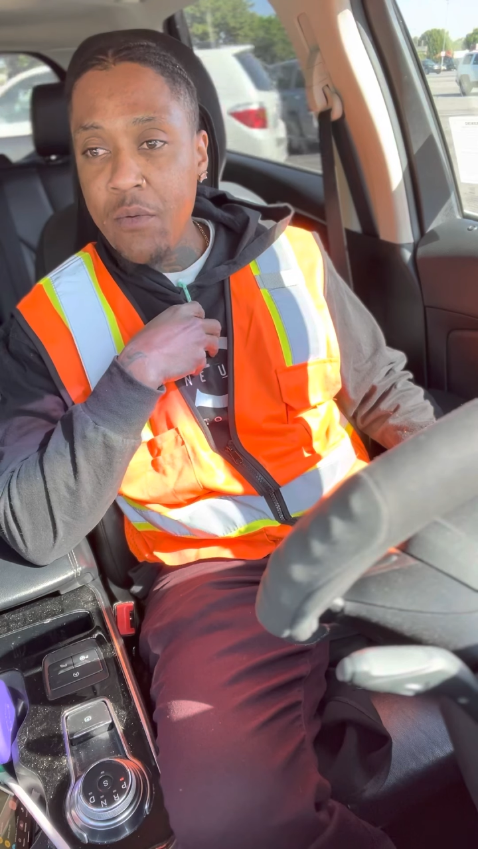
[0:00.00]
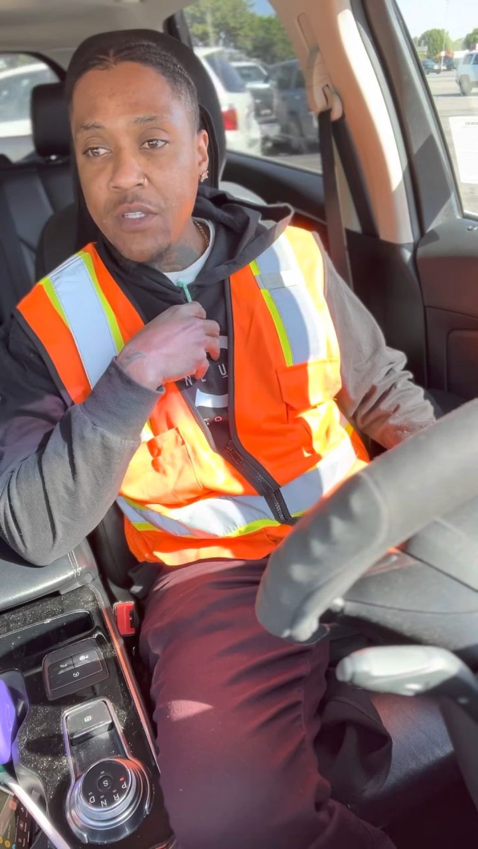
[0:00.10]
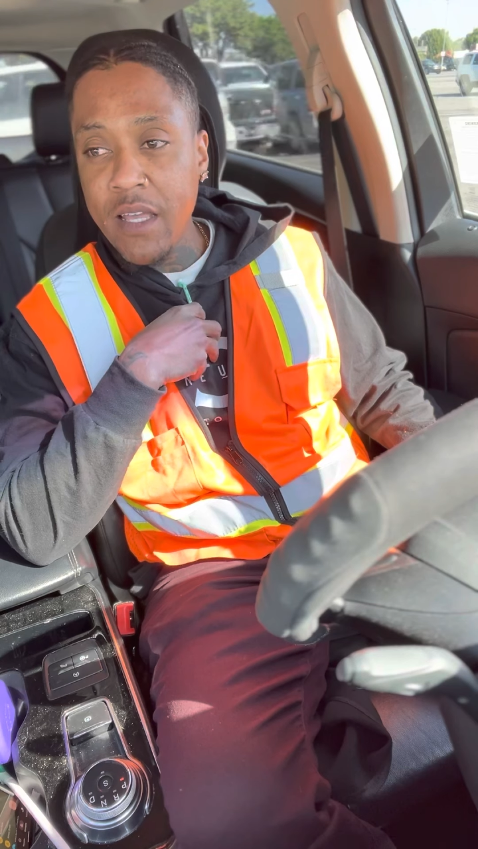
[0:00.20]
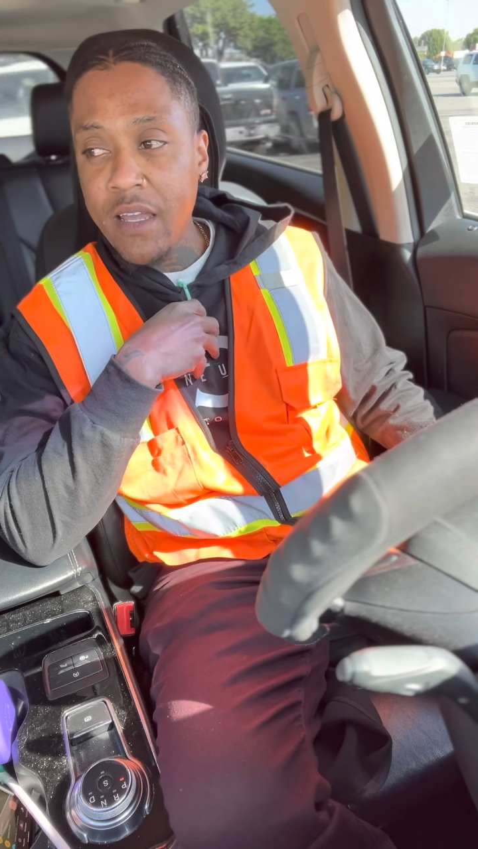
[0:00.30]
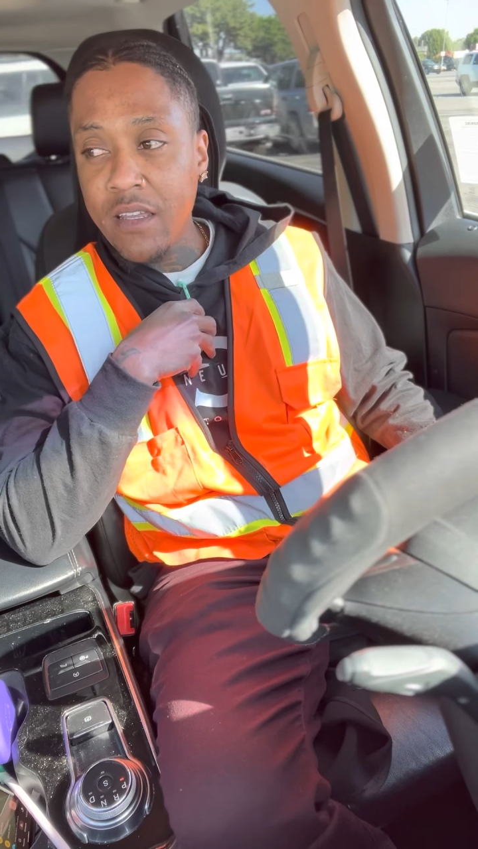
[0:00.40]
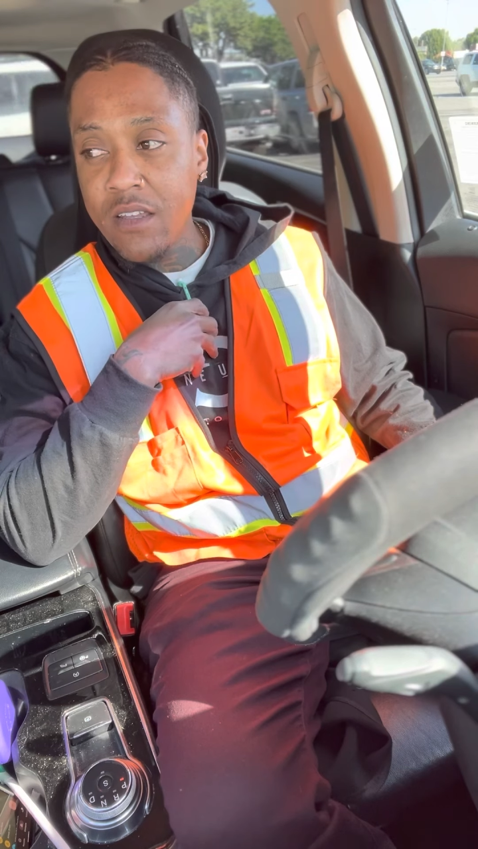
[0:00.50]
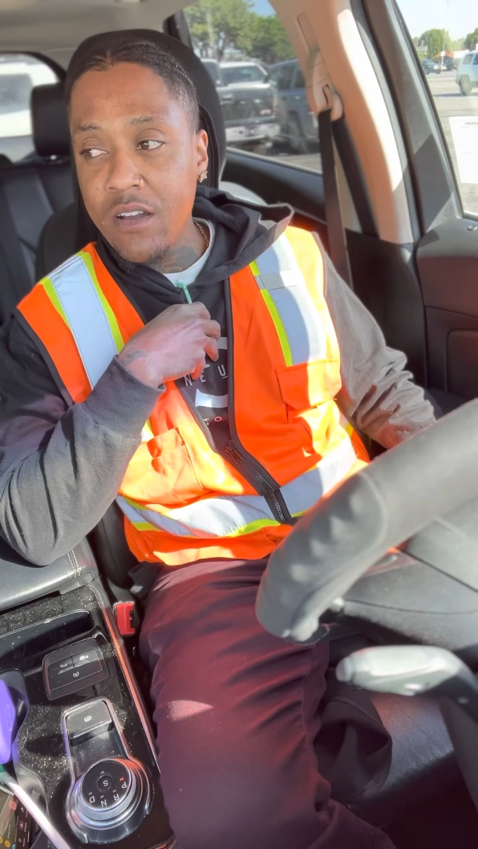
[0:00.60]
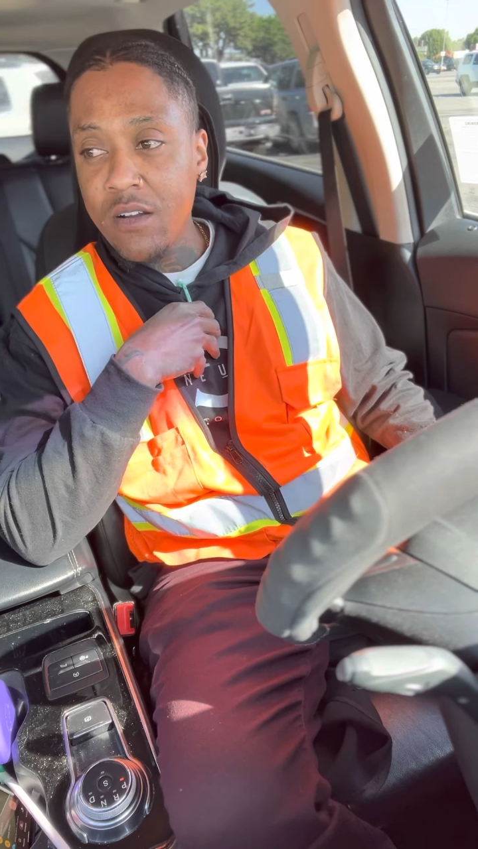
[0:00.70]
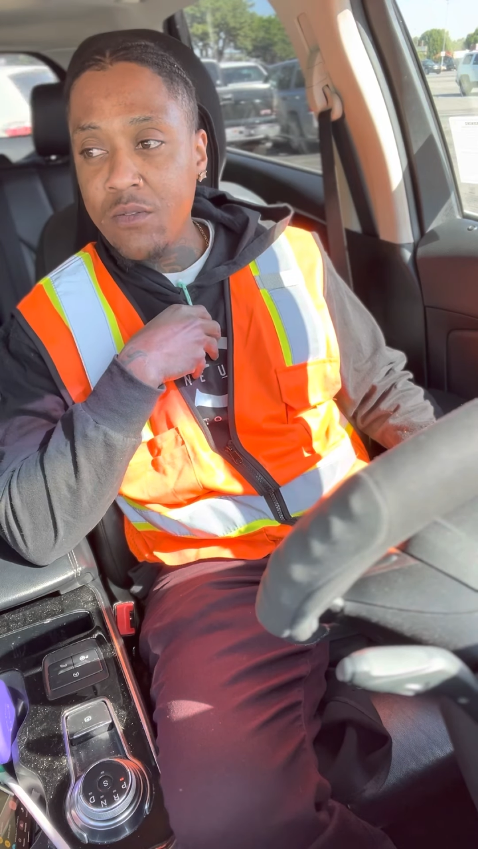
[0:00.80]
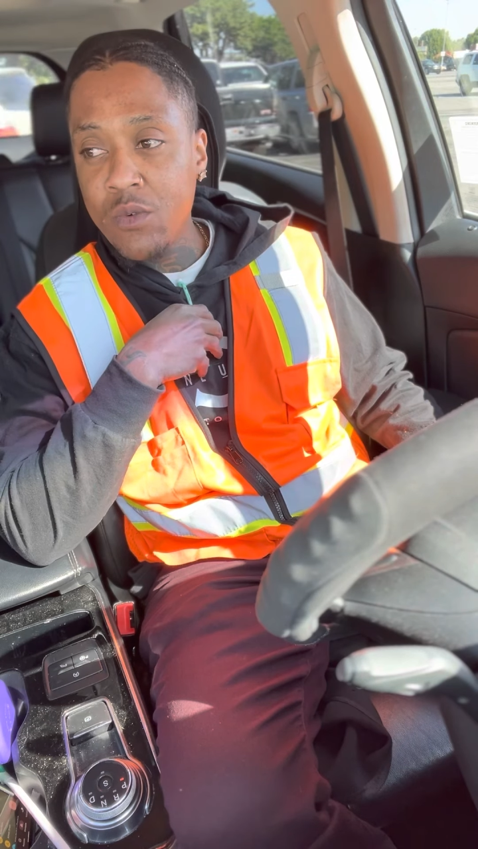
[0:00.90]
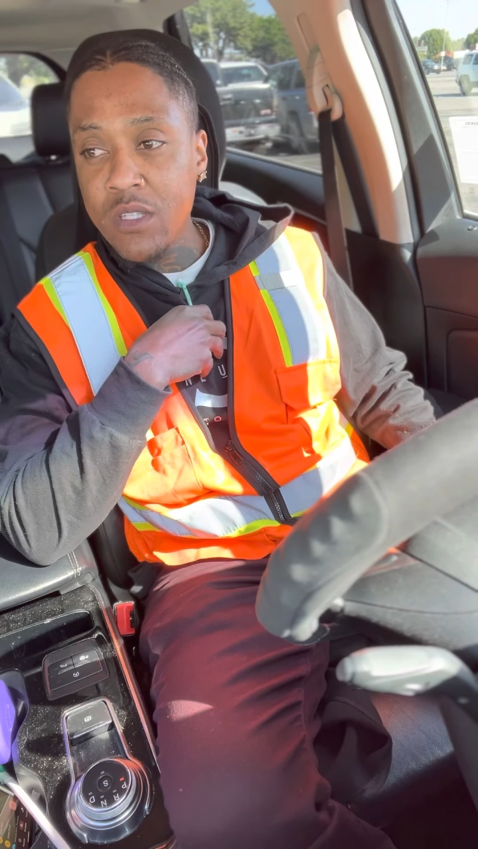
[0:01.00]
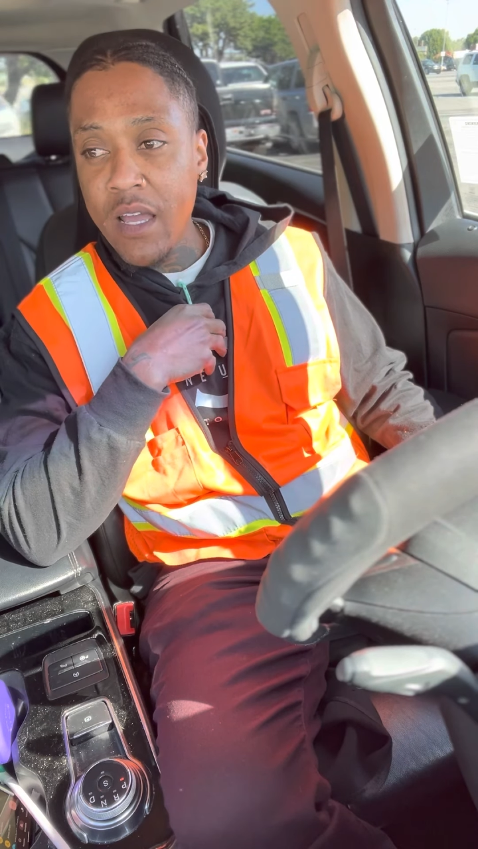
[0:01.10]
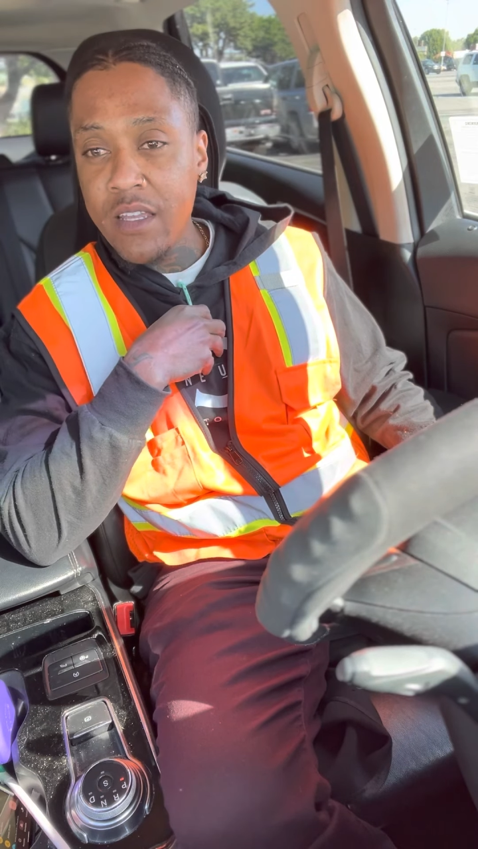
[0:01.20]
with that